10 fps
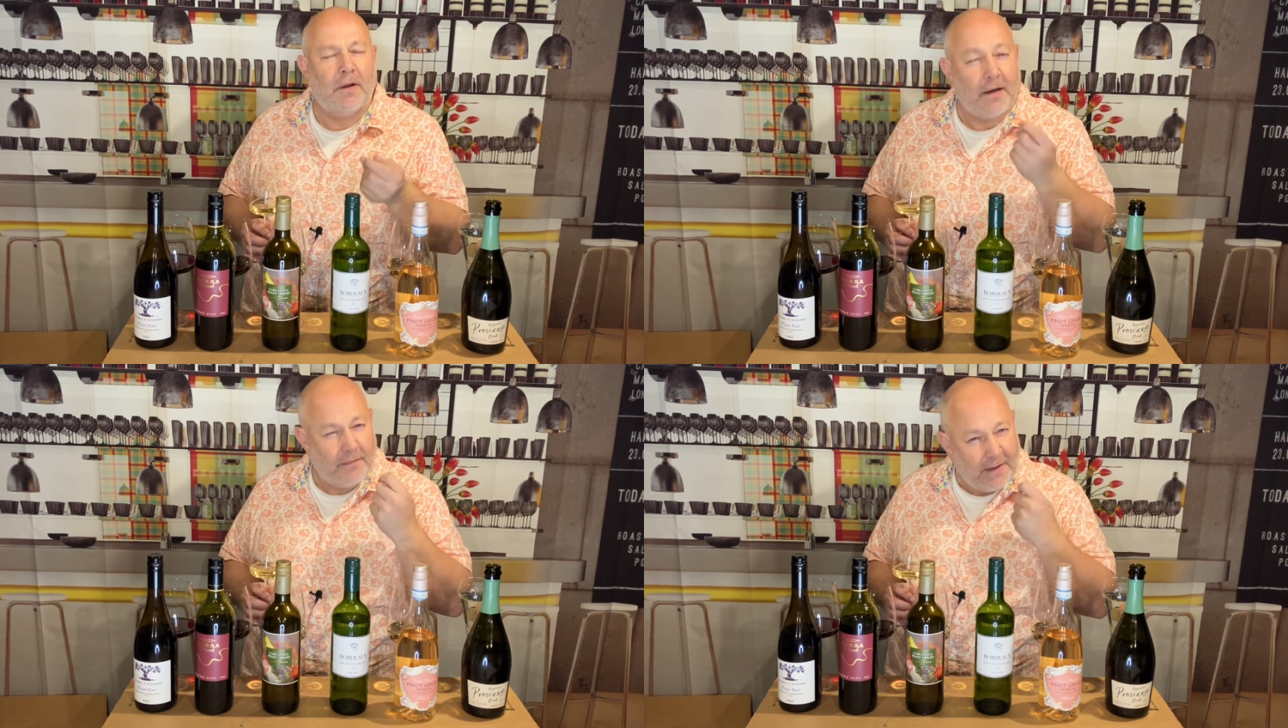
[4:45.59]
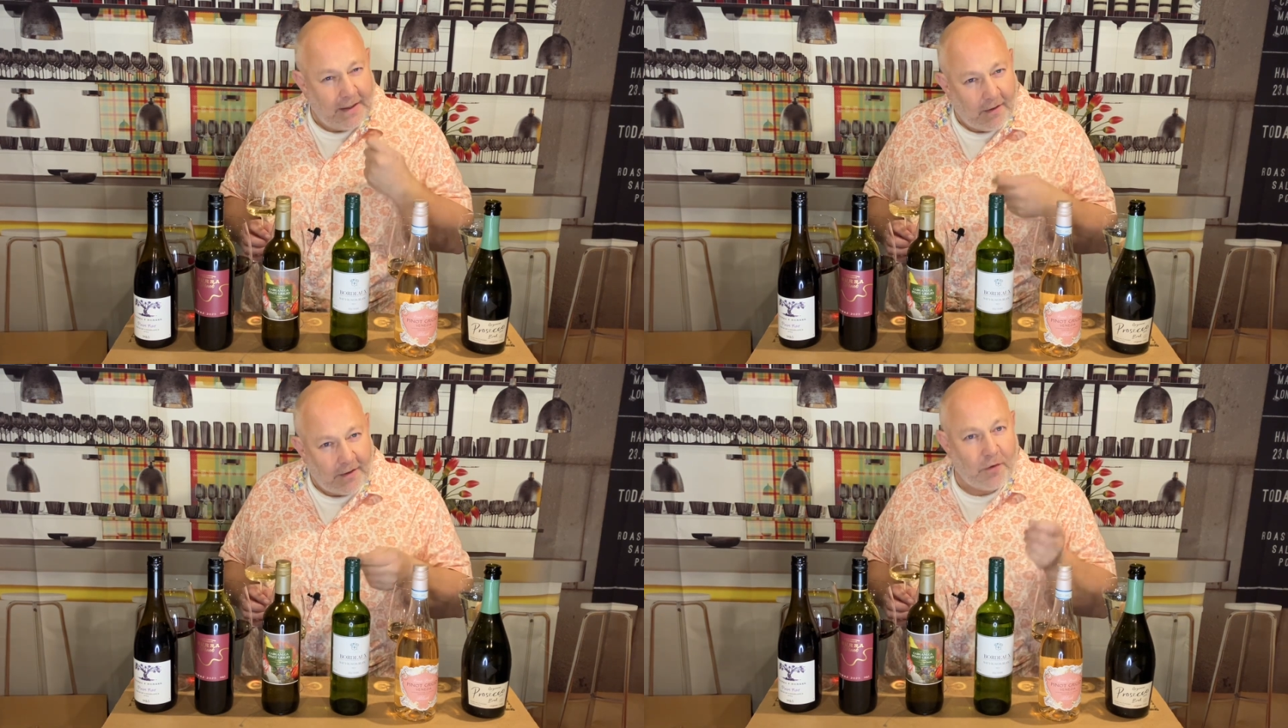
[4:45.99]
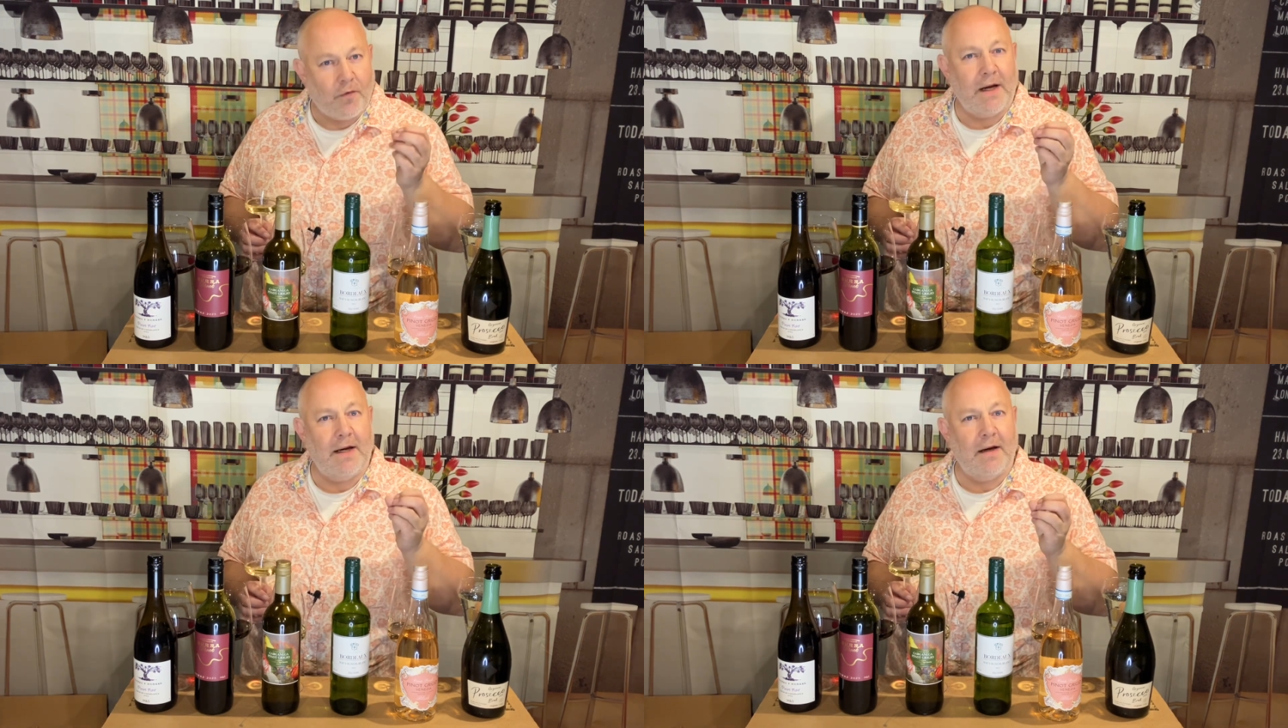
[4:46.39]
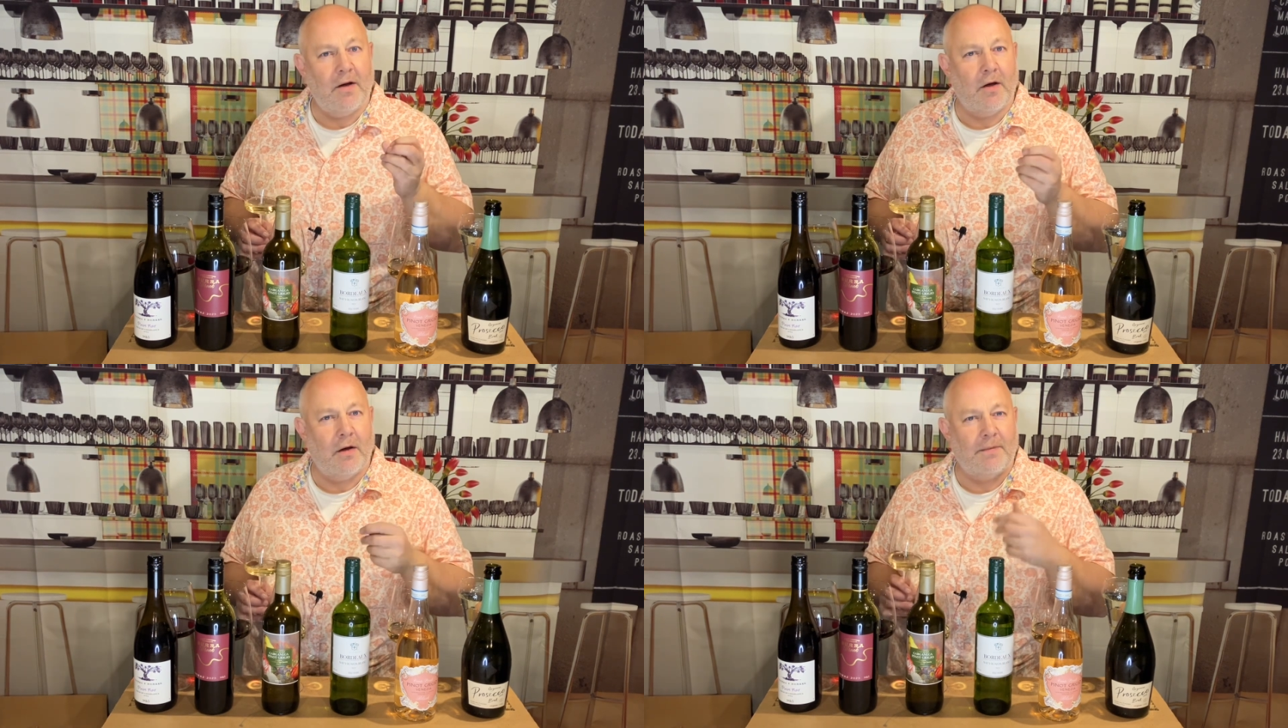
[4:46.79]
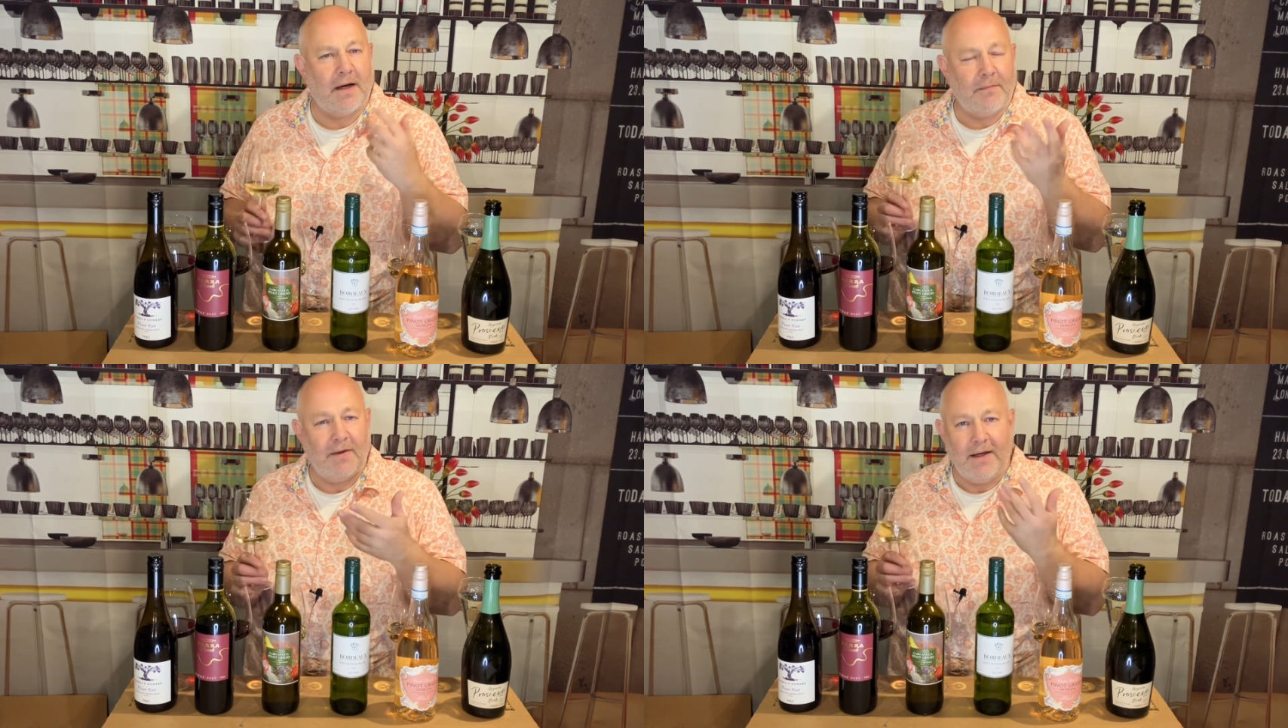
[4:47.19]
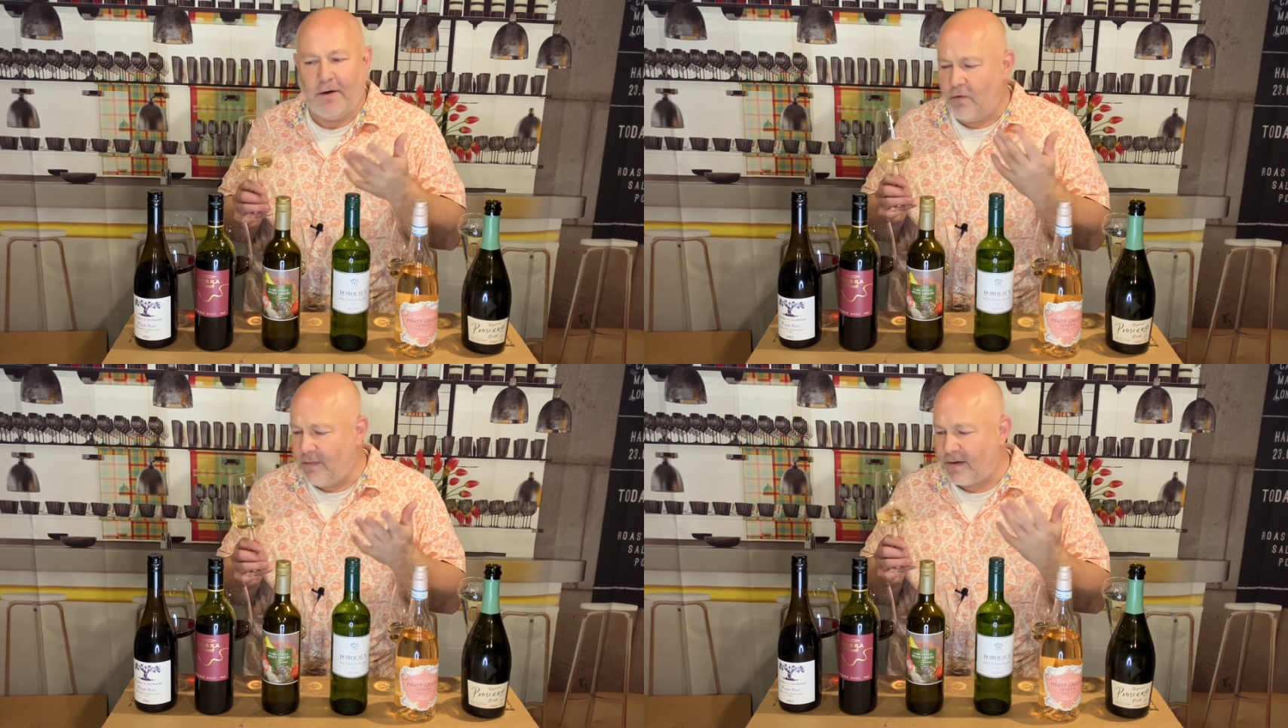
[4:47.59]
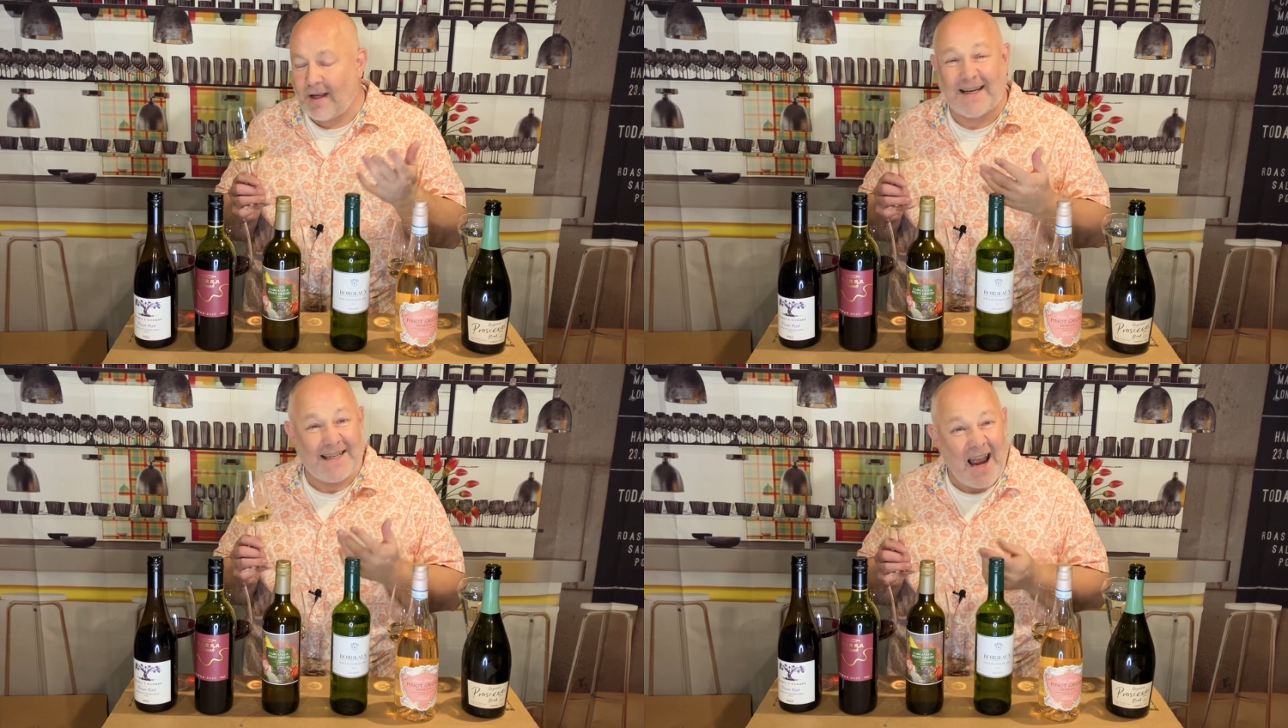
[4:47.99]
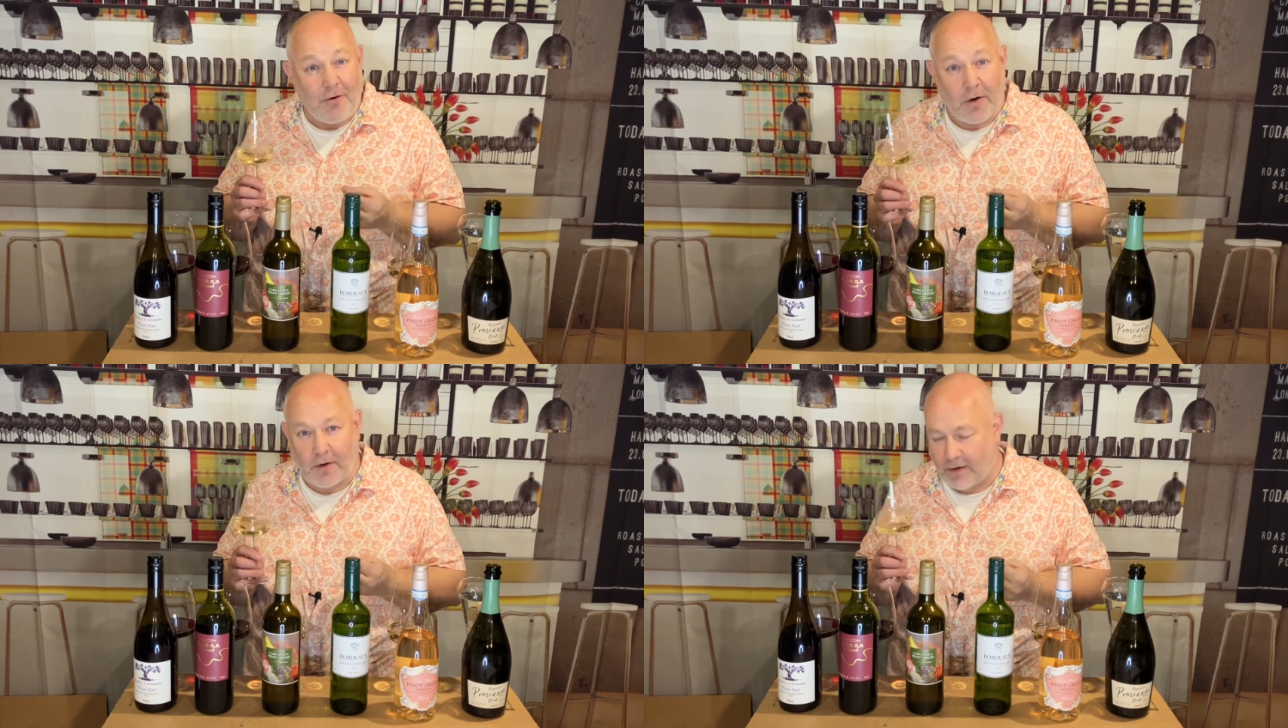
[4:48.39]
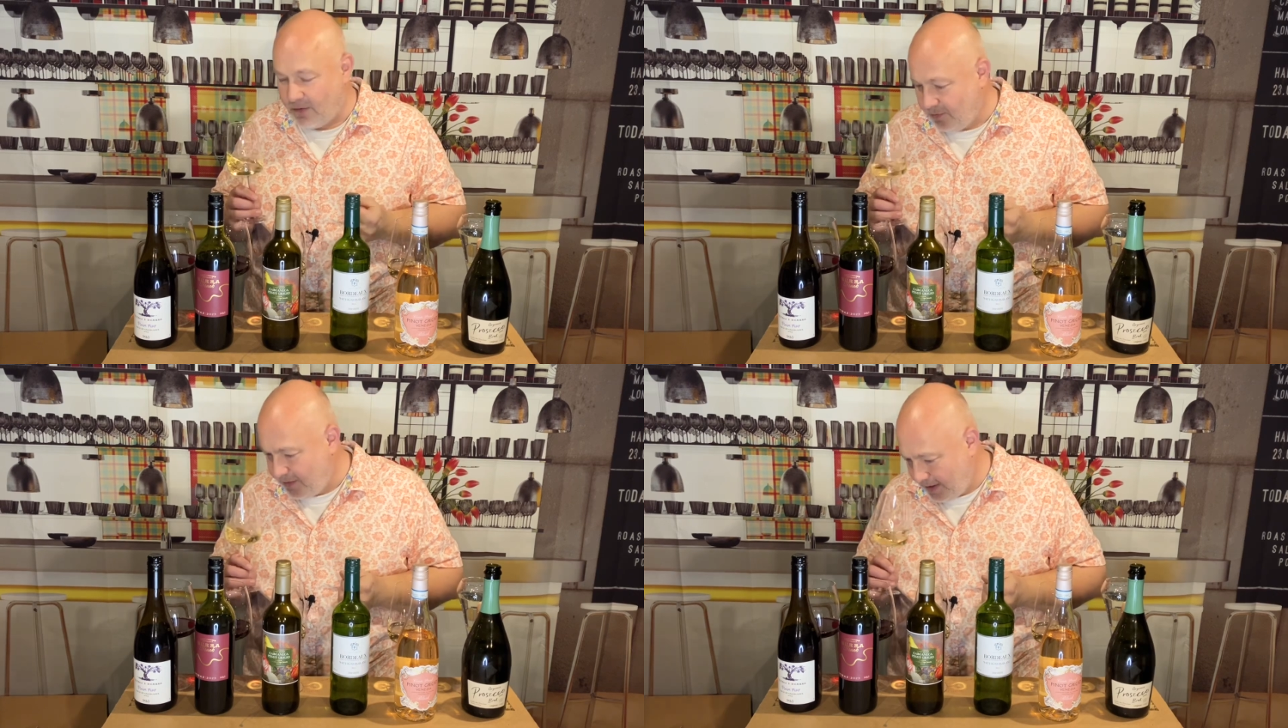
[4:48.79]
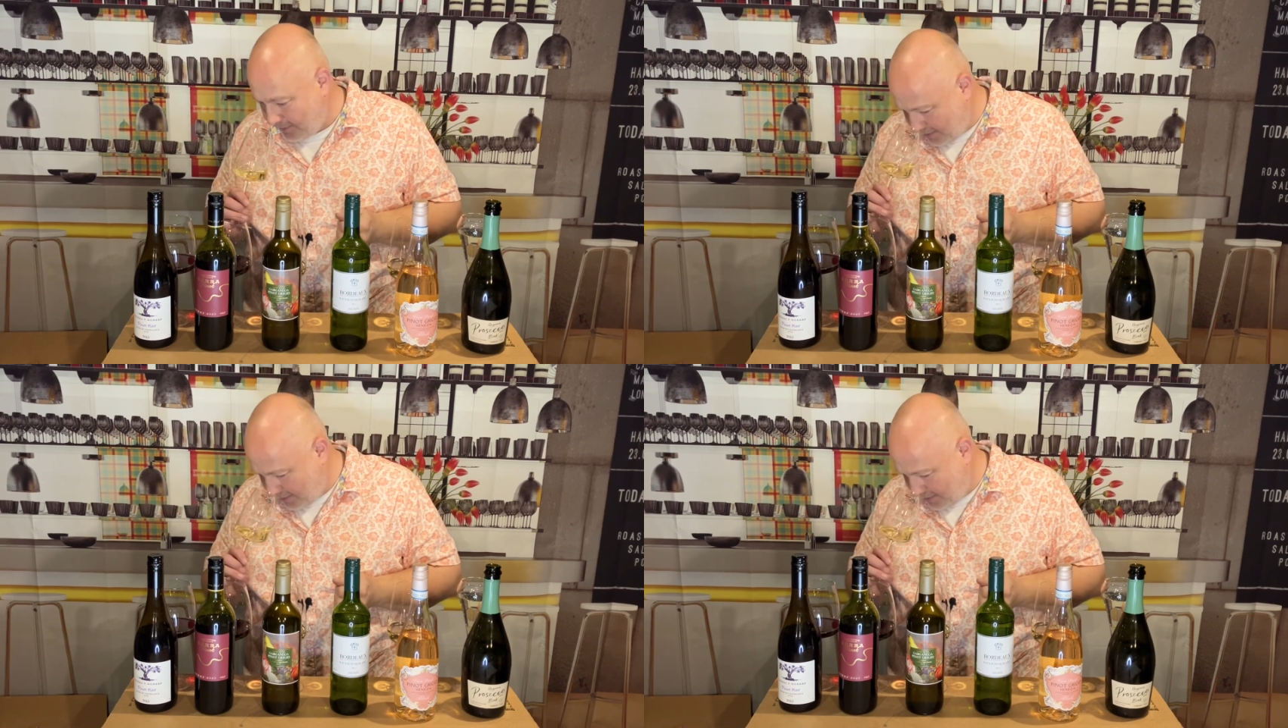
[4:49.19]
And I'm thinking like green herbs. And I'm thinking almost like tarragon on the nose.